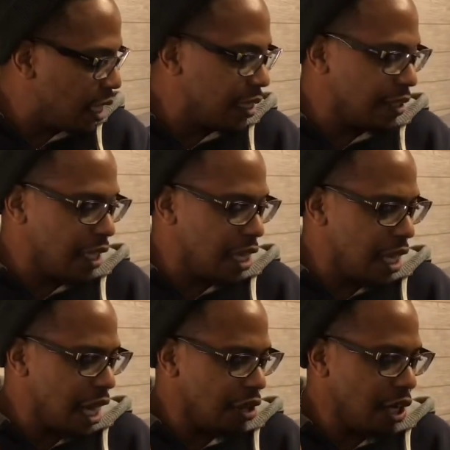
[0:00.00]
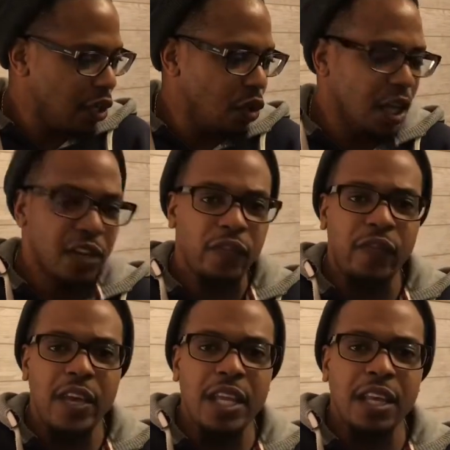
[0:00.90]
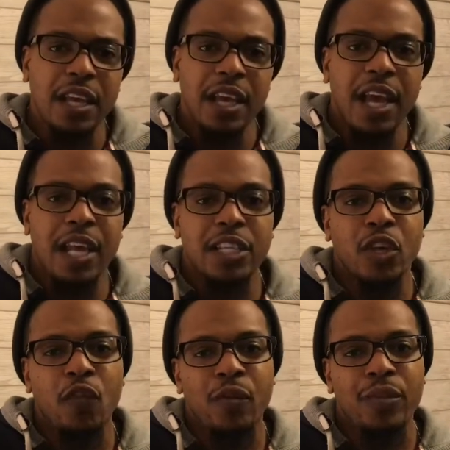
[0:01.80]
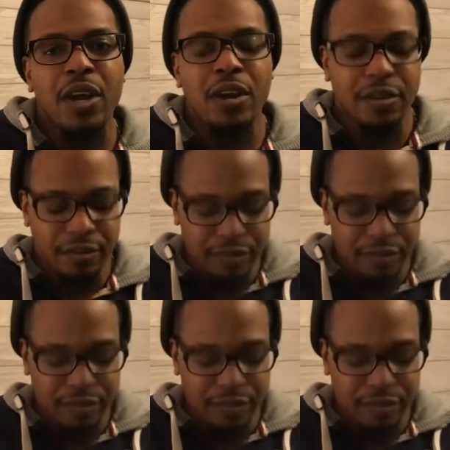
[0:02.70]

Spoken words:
Let's see how they look on feet, and let's go from there.